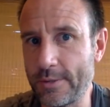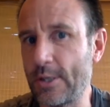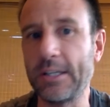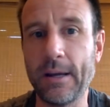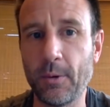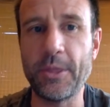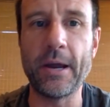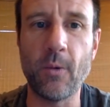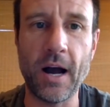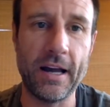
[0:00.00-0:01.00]
to get what
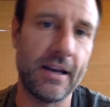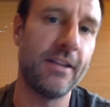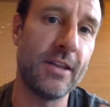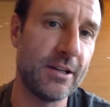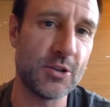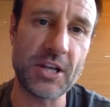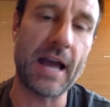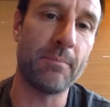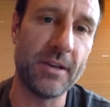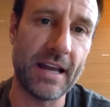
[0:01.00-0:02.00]
they want. They just
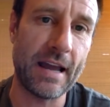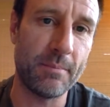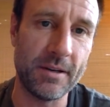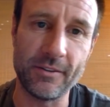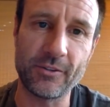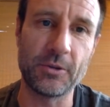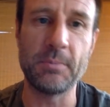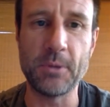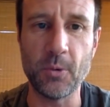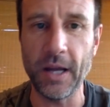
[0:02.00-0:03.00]
happen to happen in
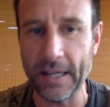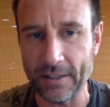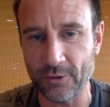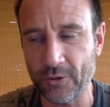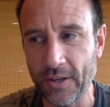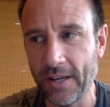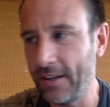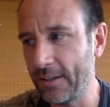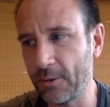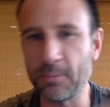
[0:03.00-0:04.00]
sleepy ways
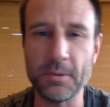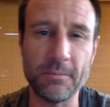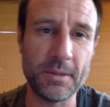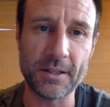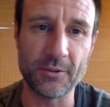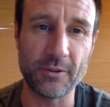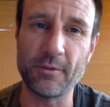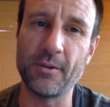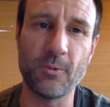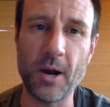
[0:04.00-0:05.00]
because
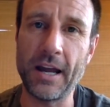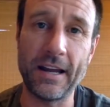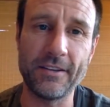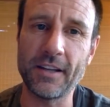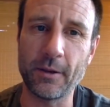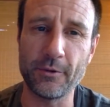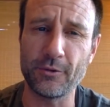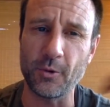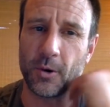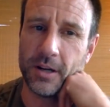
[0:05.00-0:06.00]
of the way I tell the
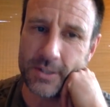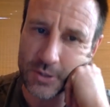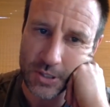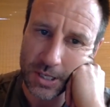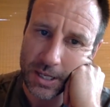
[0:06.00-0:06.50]
stories.